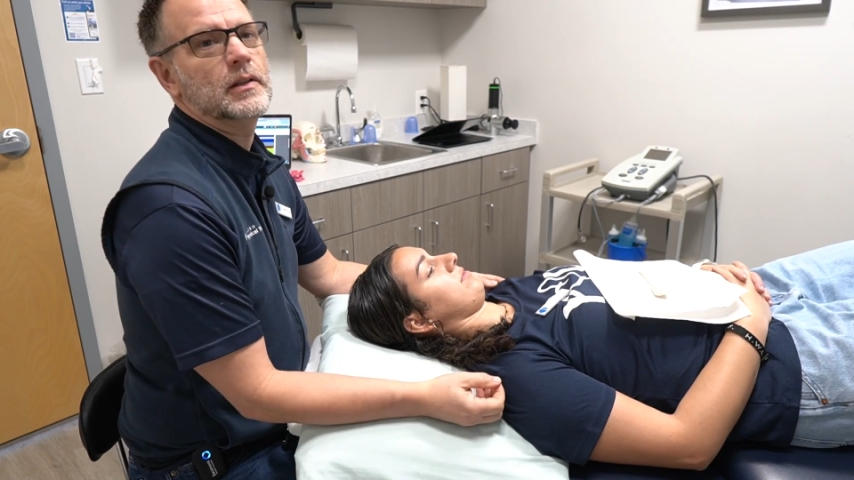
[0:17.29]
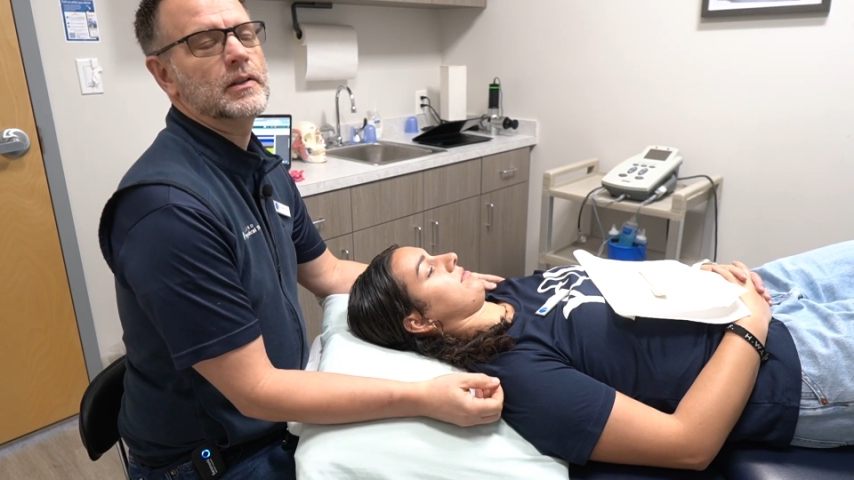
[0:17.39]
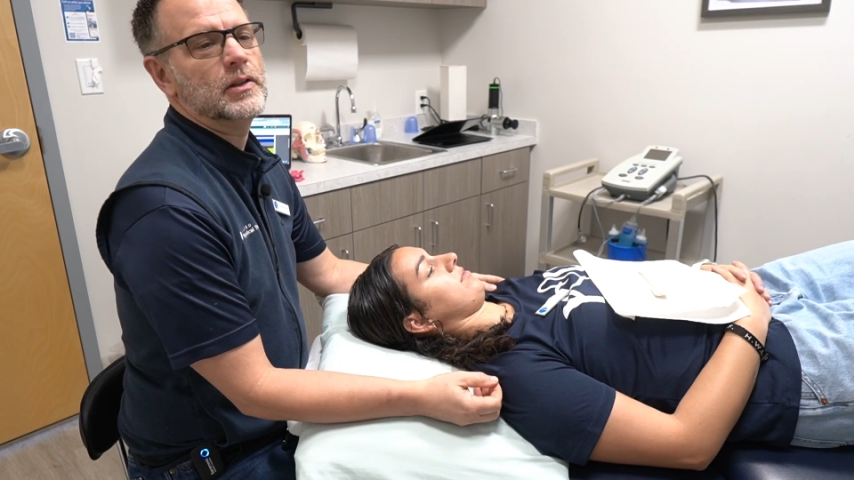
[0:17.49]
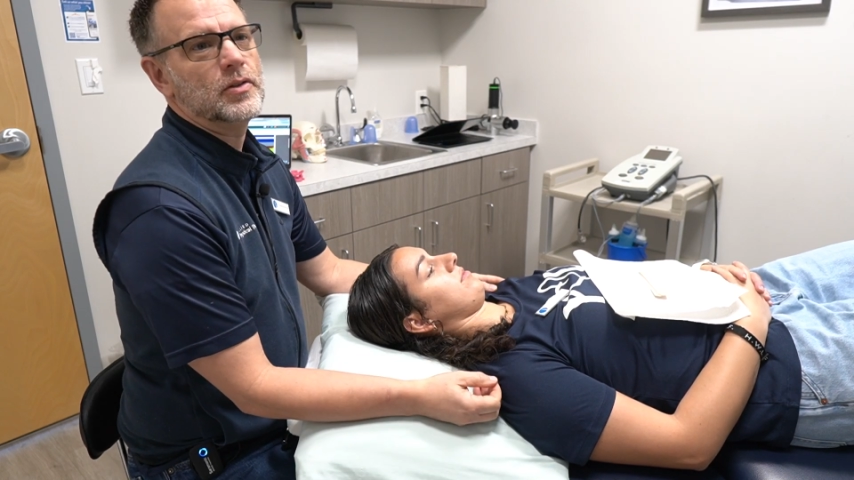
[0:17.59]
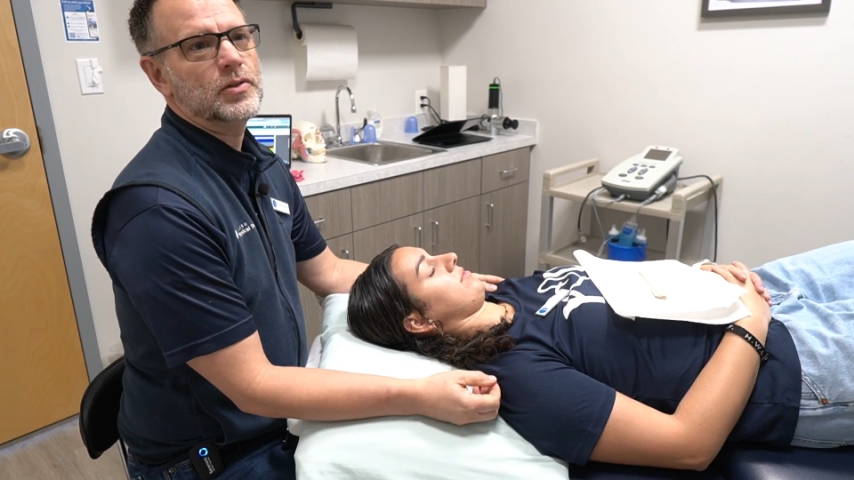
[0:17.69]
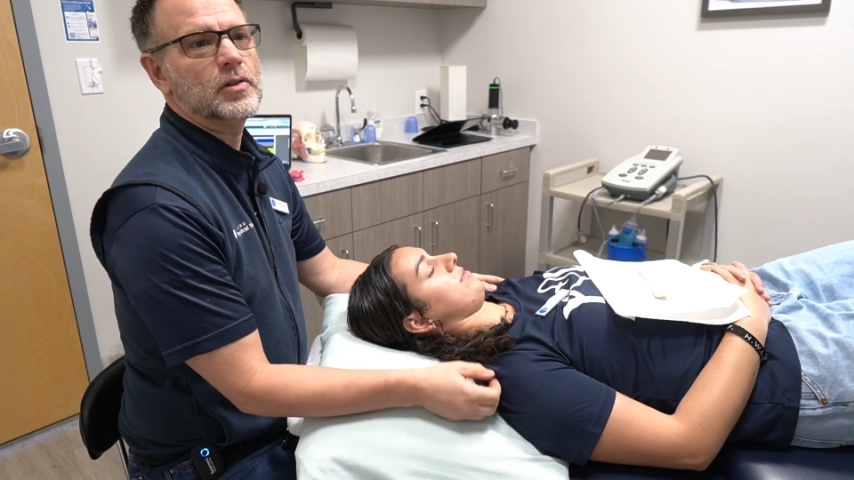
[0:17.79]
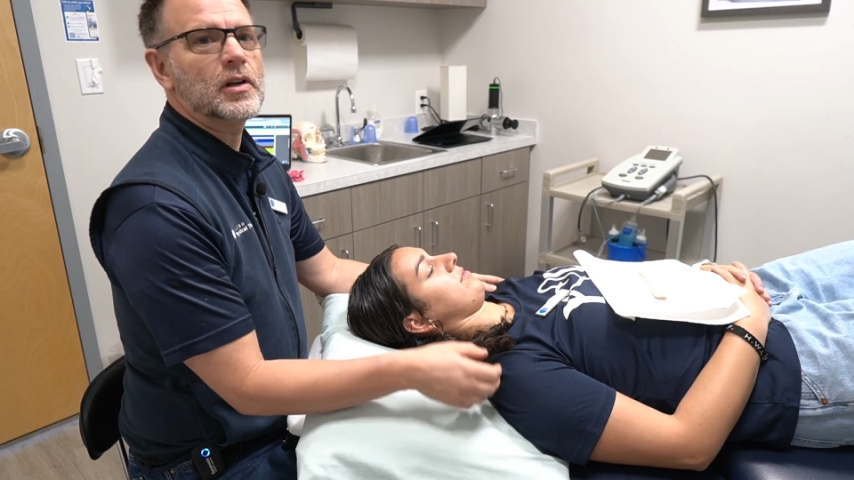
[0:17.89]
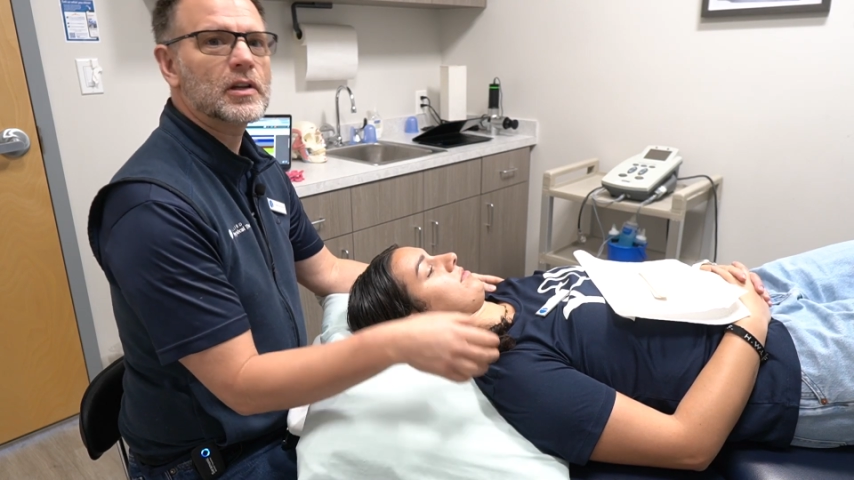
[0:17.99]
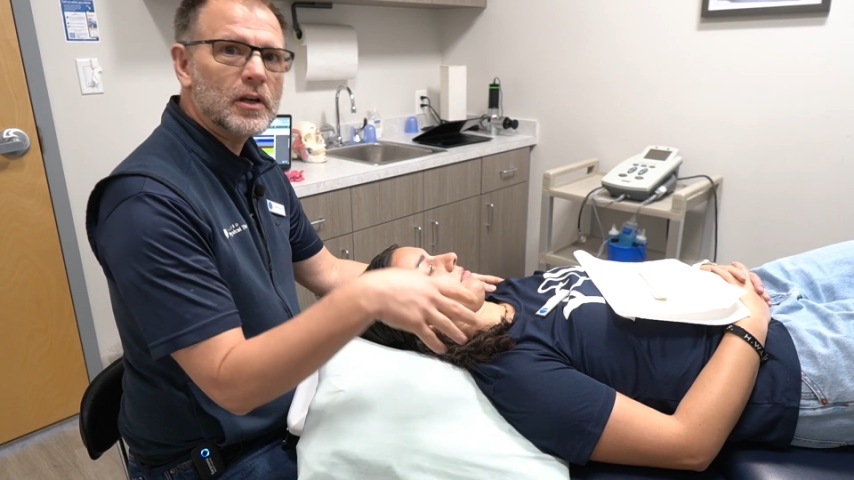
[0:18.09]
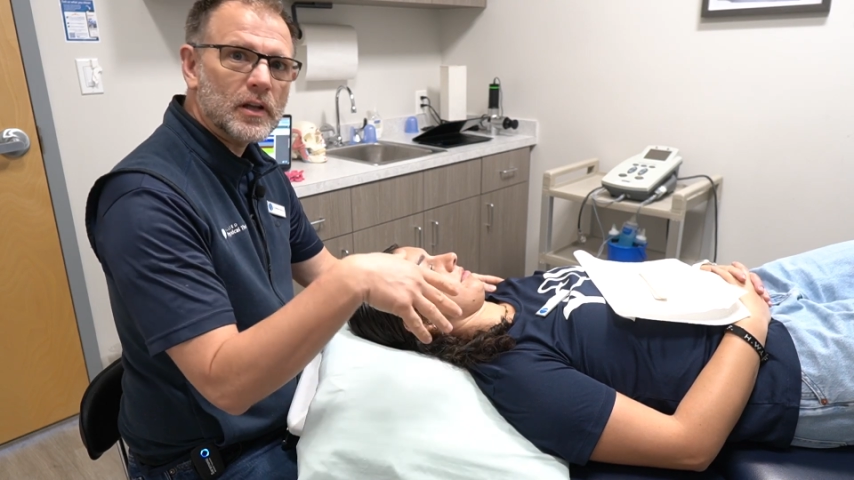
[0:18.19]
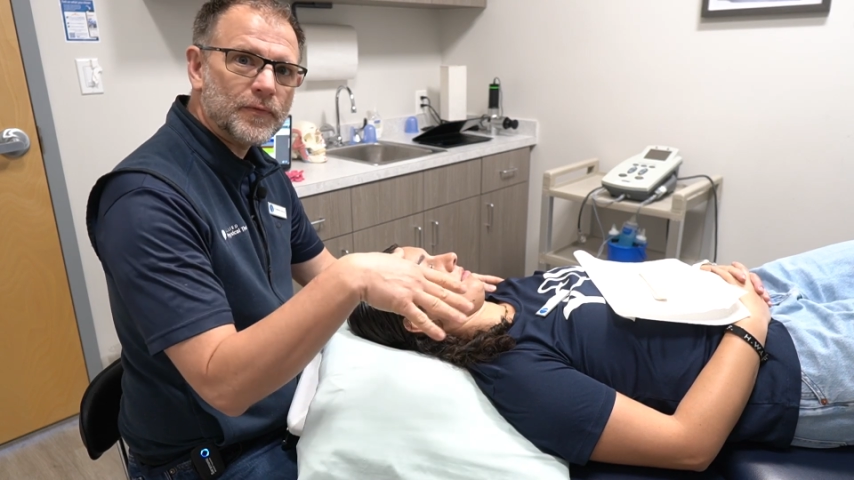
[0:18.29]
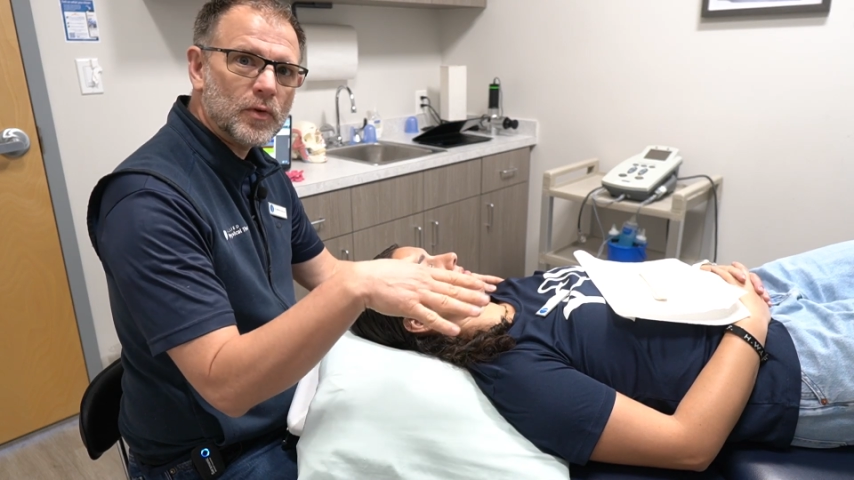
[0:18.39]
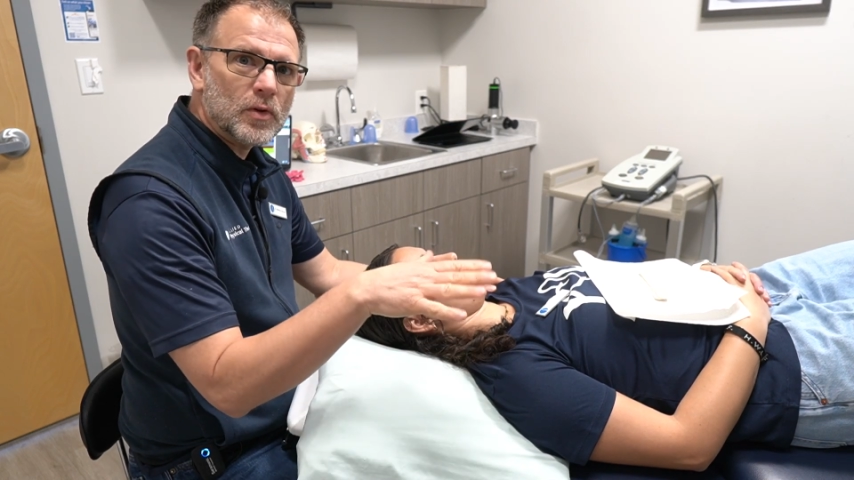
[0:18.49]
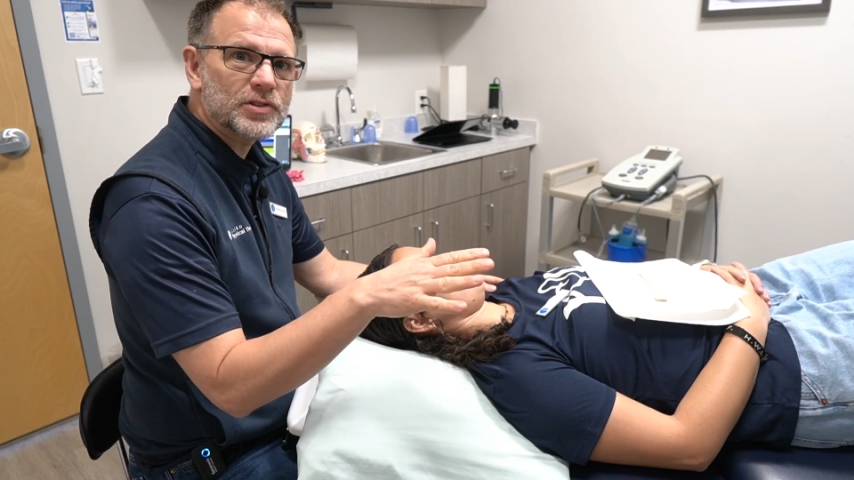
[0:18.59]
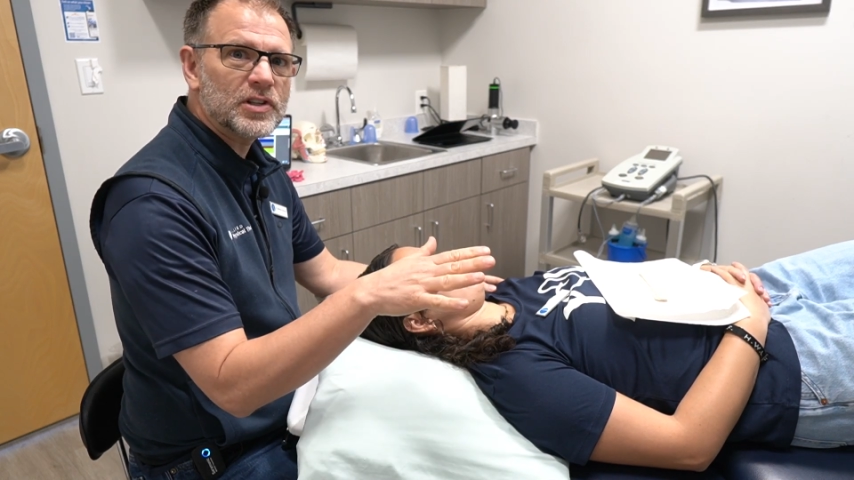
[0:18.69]
You're not getting that
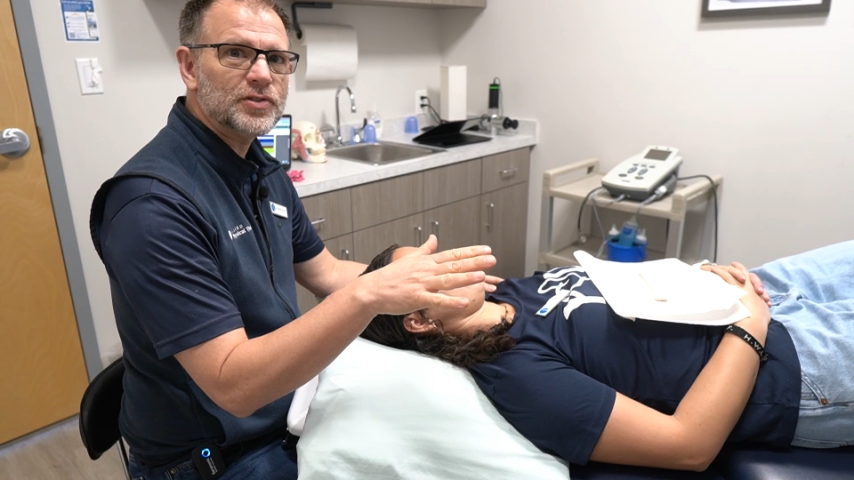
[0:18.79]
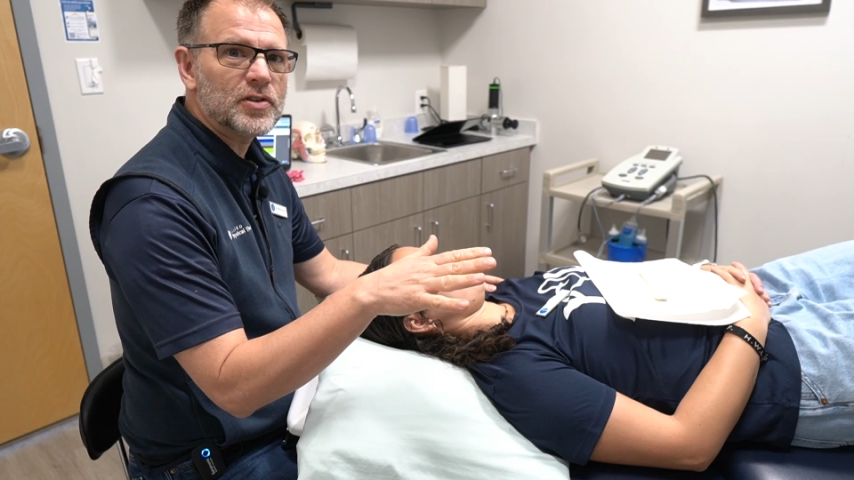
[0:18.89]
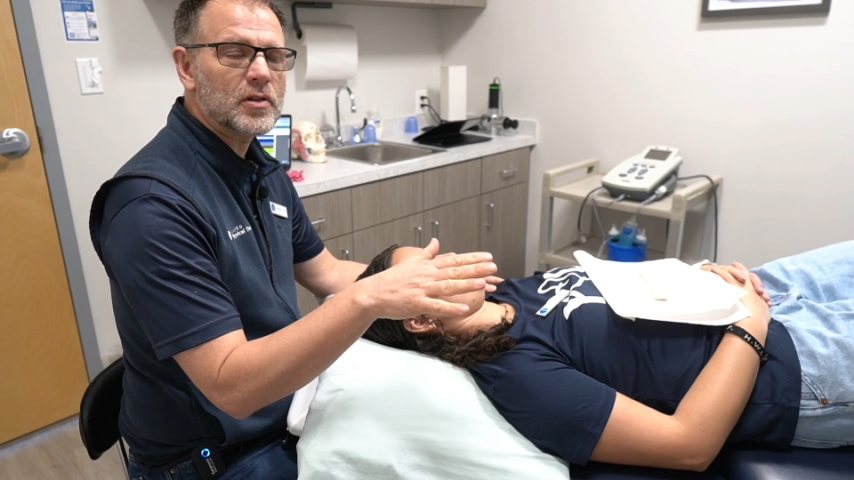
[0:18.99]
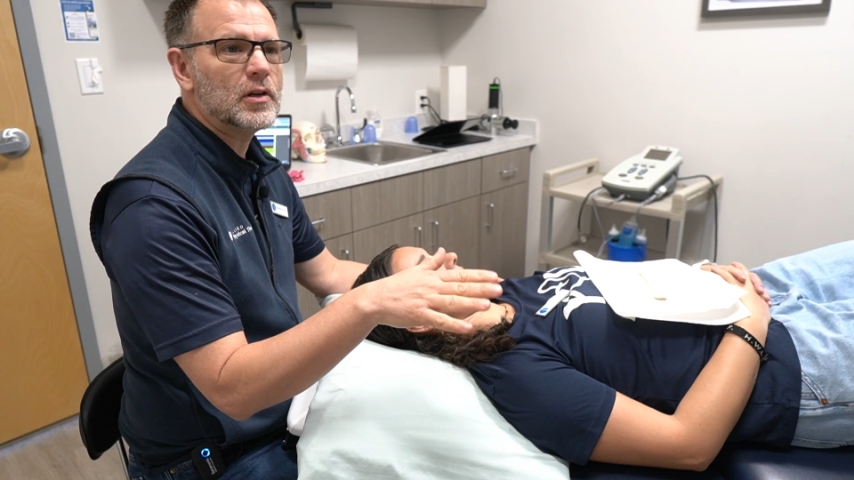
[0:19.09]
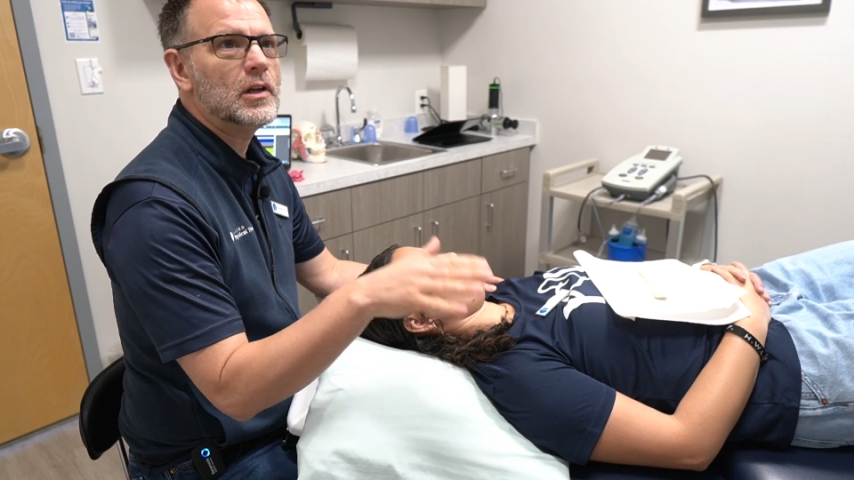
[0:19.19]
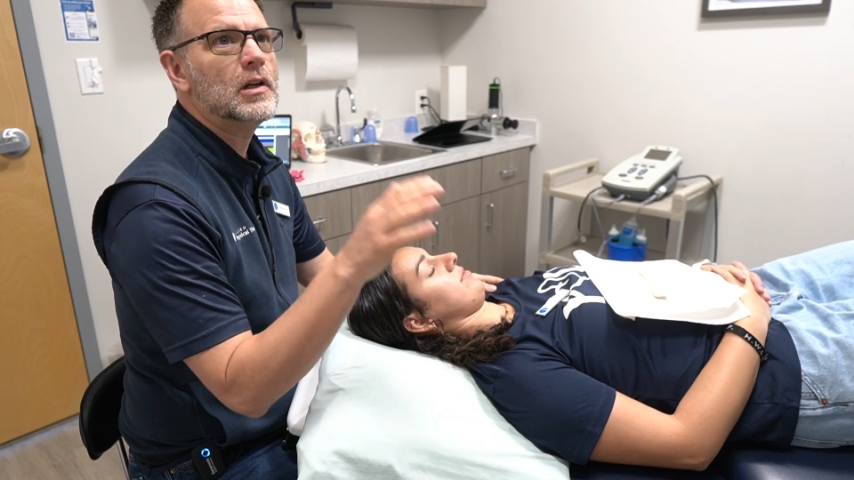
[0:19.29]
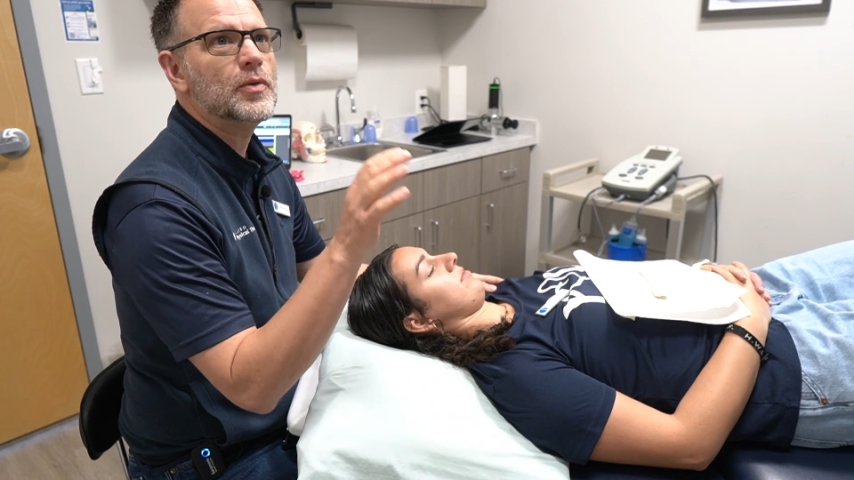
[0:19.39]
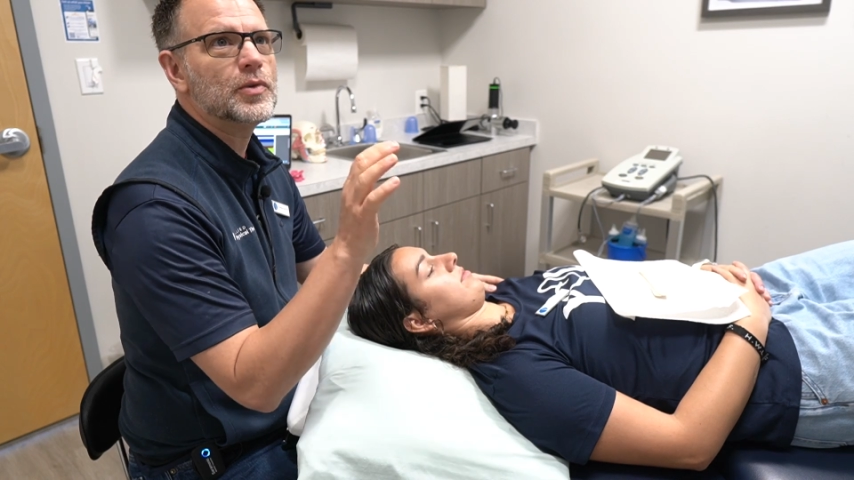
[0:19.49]
full extension of the knee,